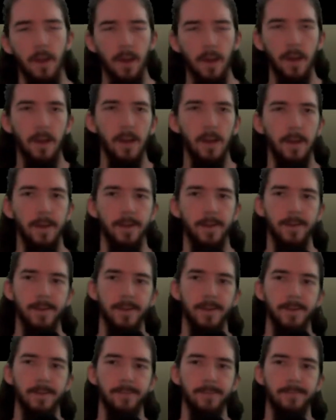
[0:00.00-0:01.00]

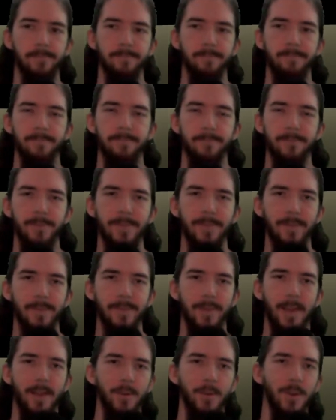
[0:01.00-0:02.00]

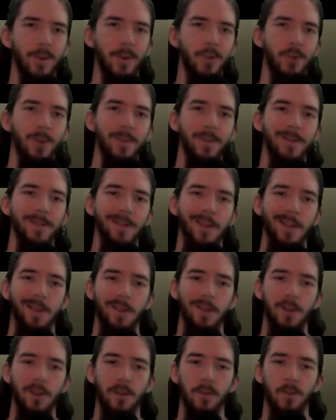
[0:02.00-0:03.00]
That question
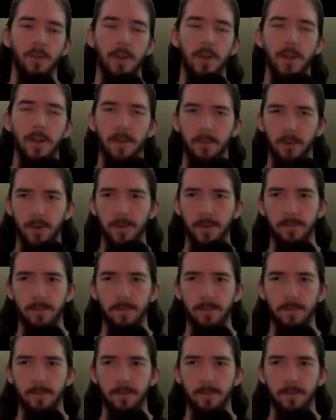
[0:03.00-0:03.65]
is really important.